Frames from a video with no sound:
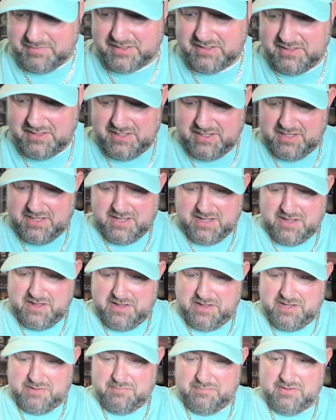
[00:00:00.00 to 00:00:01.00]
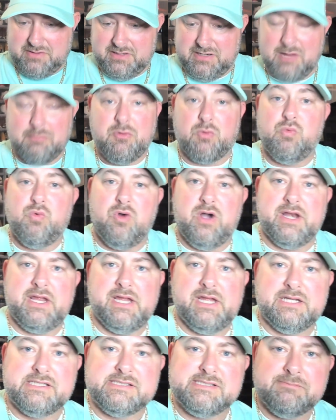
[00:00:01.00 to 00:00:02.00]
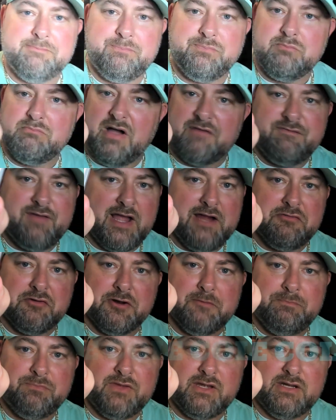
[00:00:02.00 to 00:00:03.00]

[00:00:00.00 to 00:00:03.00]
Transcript: me. Number one is my favorite,